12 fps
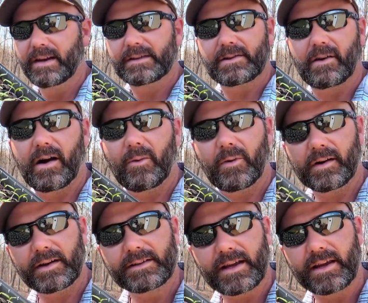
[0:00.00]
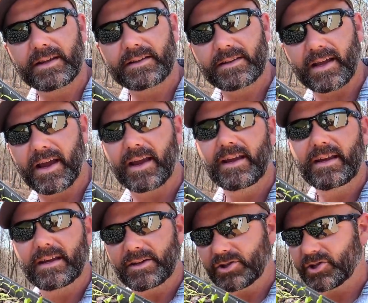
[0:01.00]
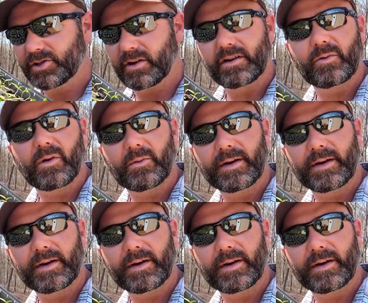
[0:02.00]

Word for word: So I wanted to take you today and show you what